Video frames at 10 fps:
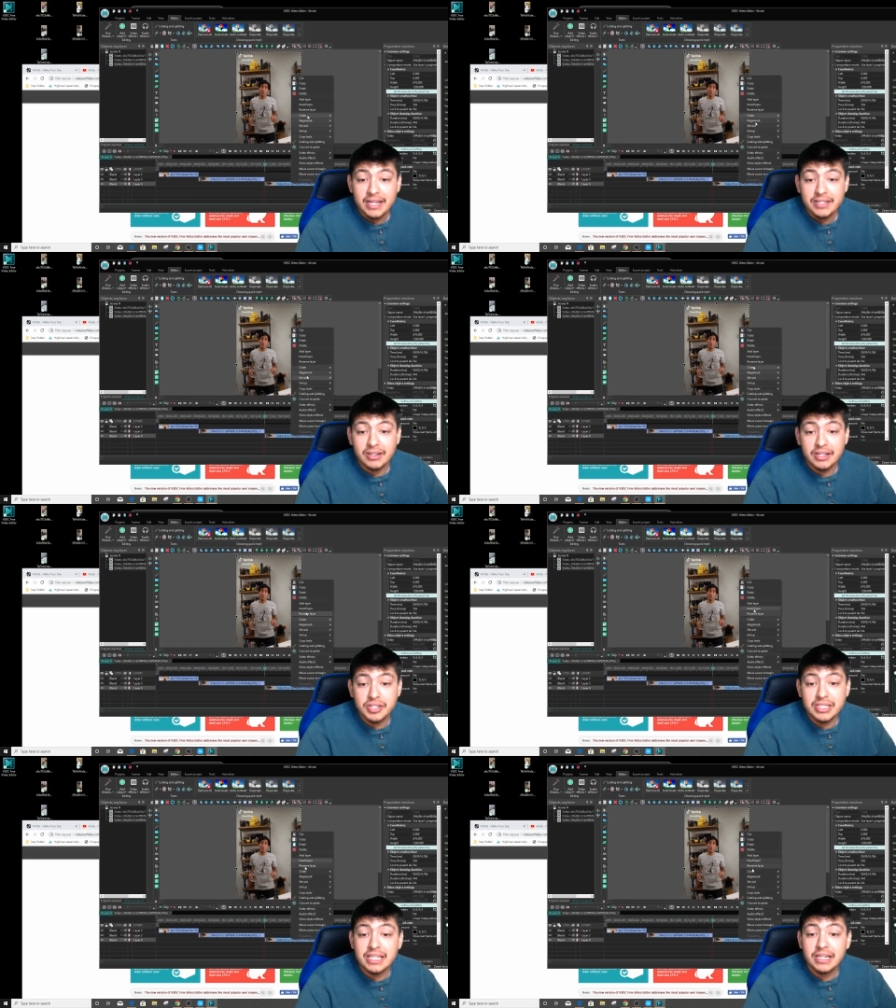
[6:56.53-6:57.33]
So let's
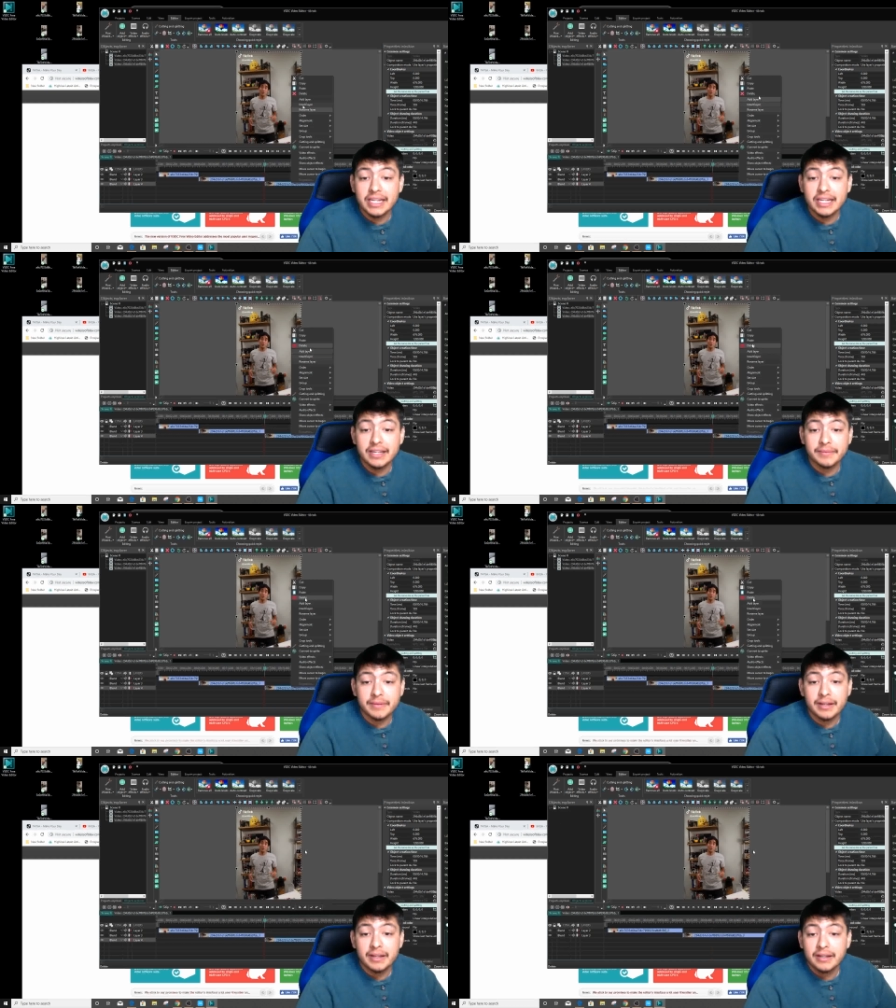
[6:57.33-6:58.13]
just delete it,
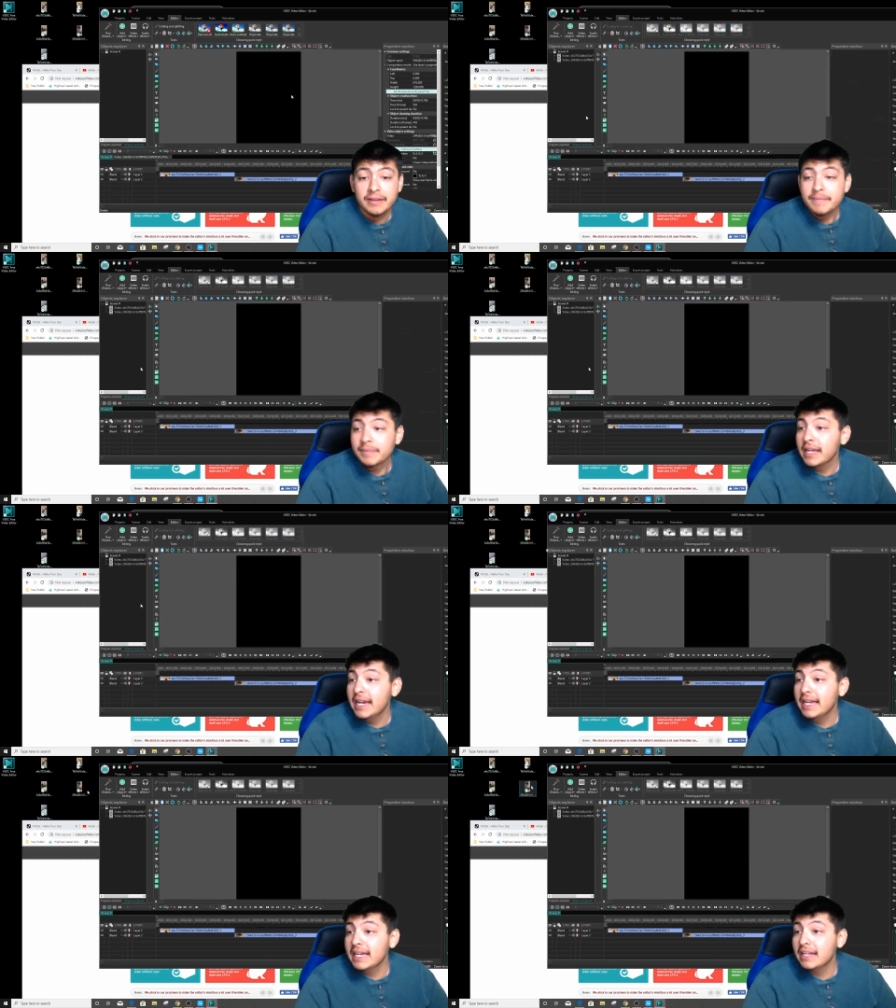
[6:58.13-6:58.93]

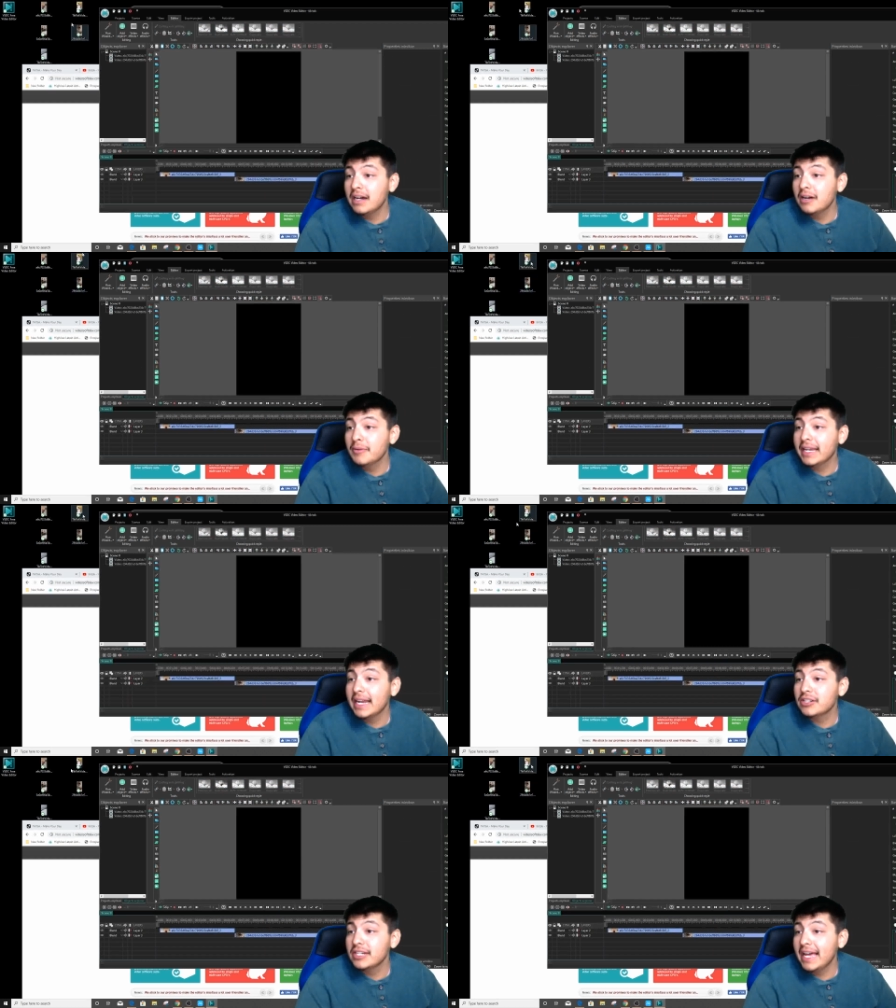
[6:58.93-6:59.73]
and then uh, we can
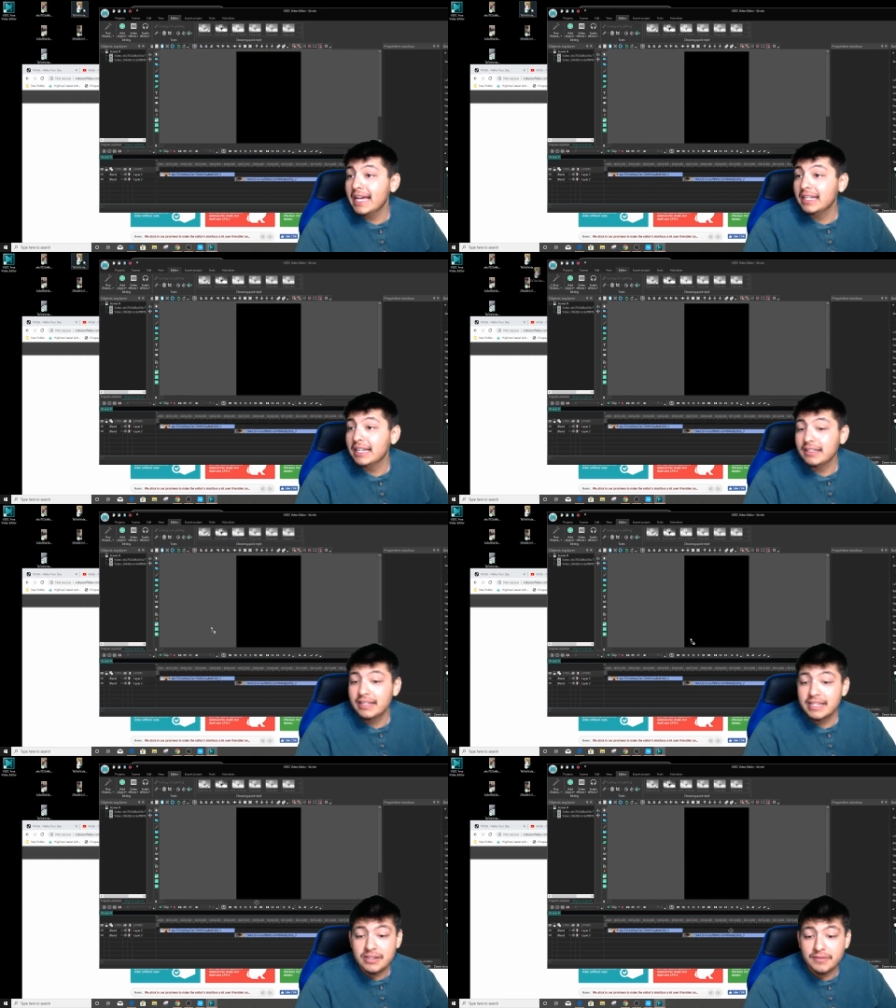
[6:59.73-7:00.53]
actually add in
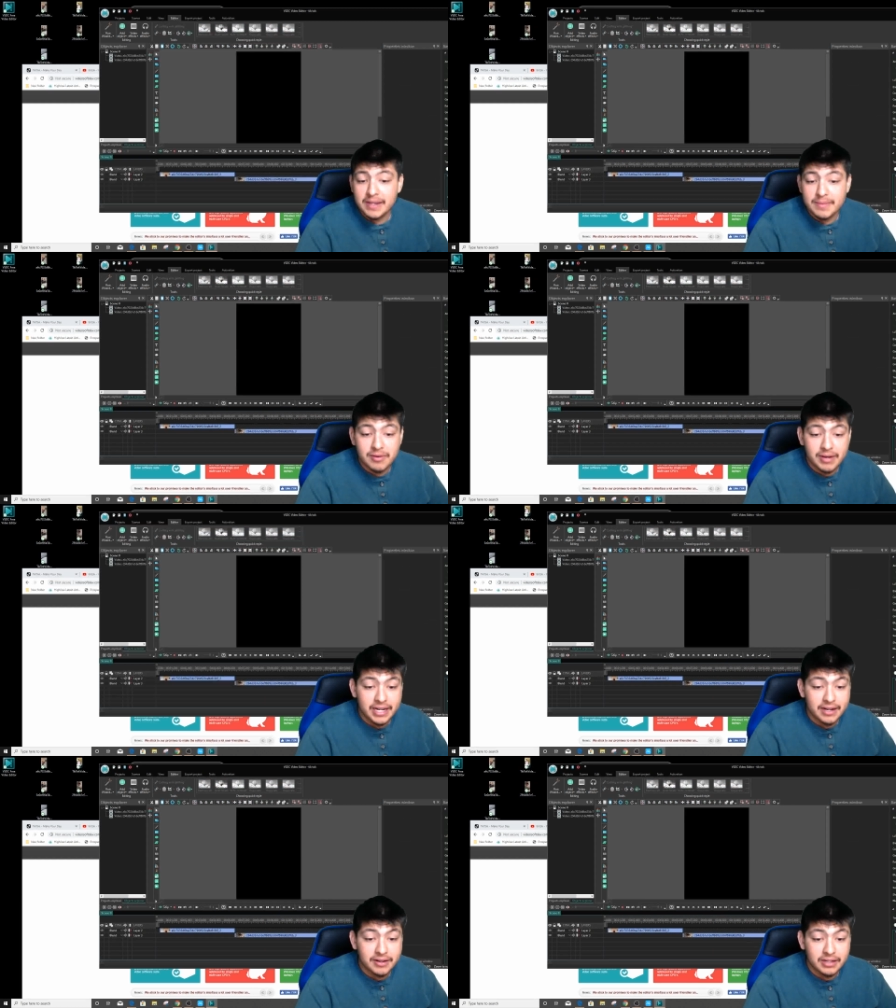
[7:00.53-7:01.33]
this female right
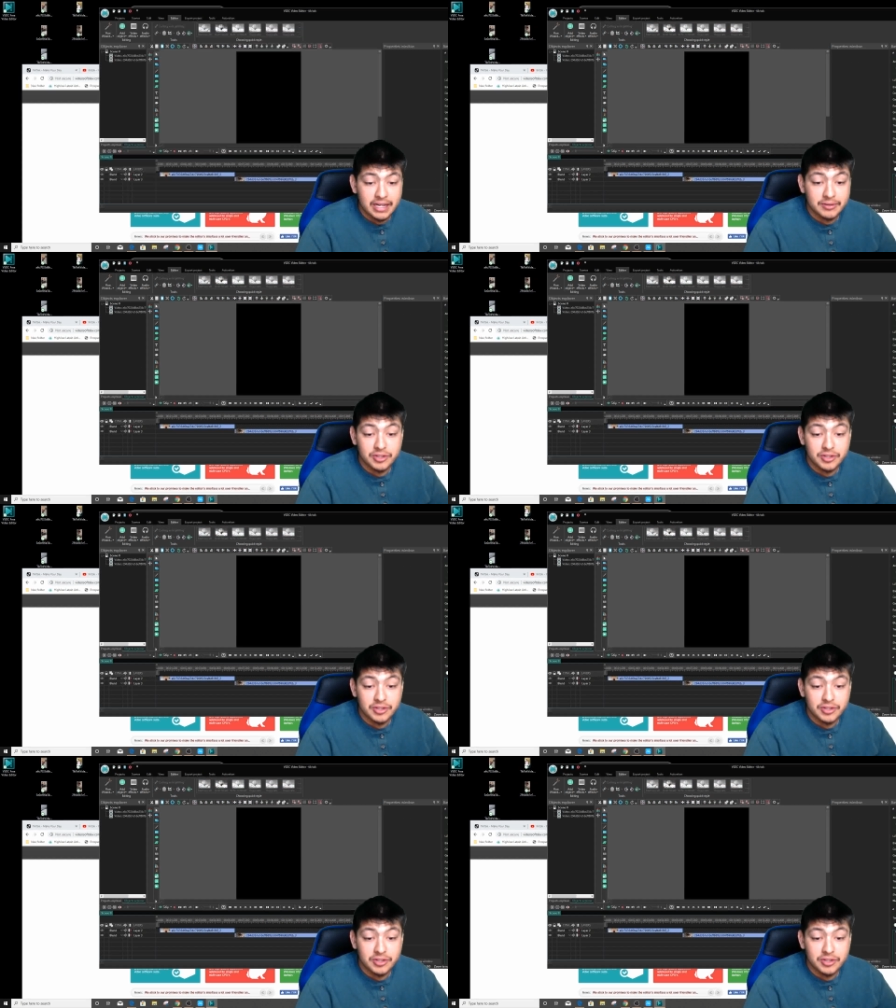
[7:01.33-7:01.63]
here that was